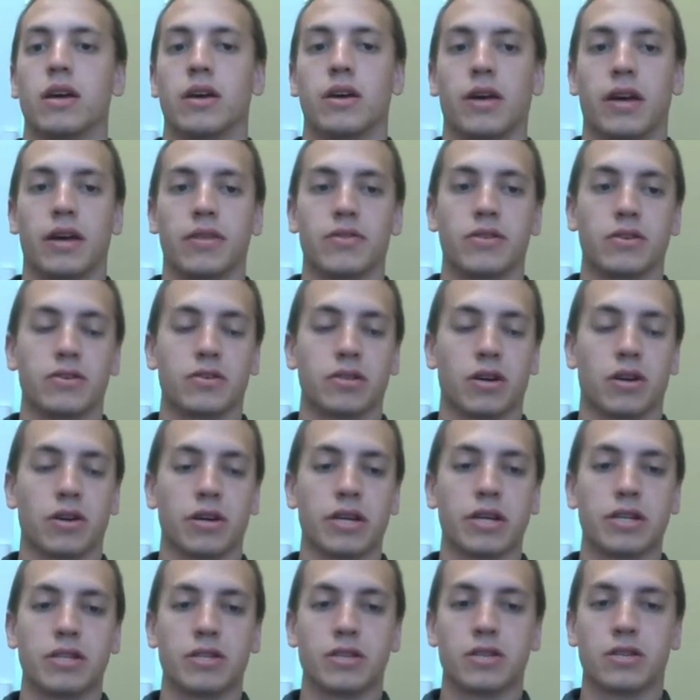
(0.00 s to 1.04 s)
and they're
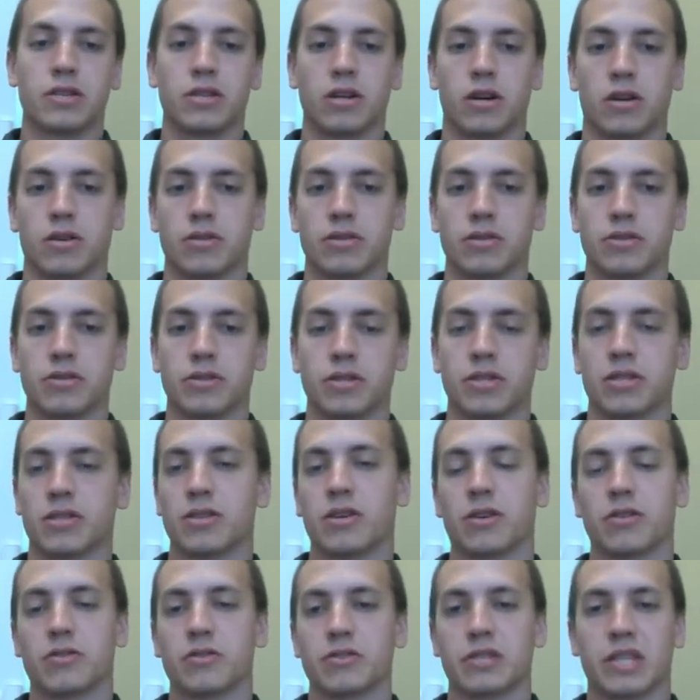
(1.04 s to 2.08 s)
talking to the doctors, and the
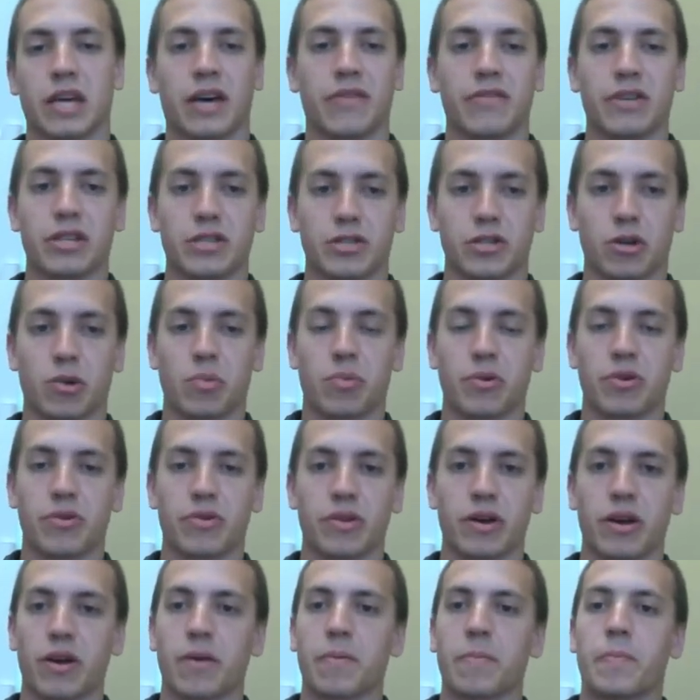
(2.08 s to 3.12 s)
doctors have an interpreter
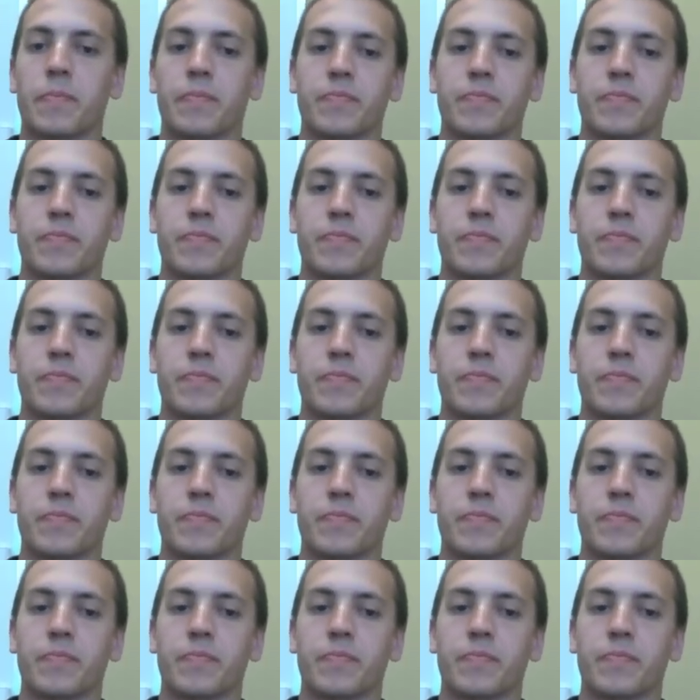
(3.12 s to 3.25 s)
there.